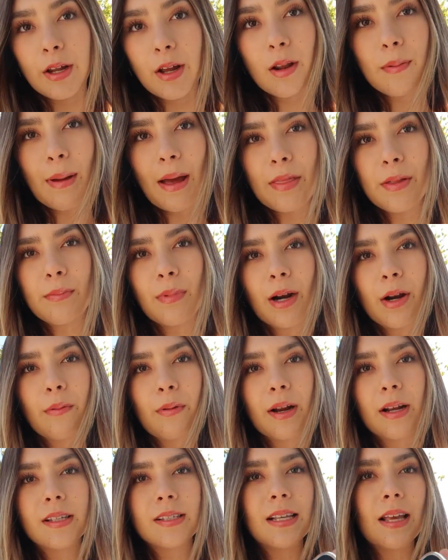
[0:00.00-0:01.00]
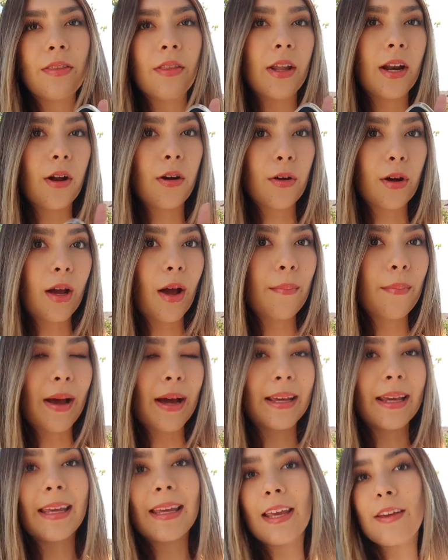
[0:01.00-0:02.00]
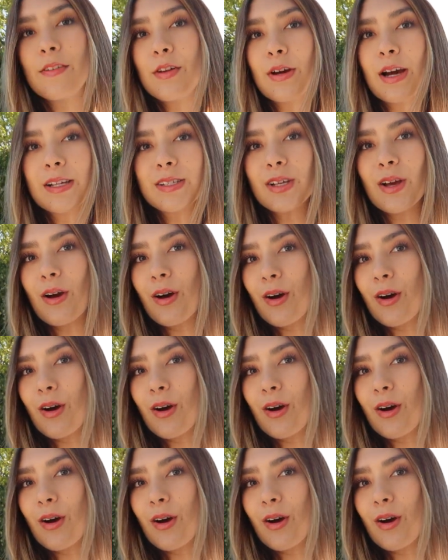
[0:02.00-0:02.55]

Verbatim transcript: gonna go to Bath & Body Works and then I'll come back and give you guys a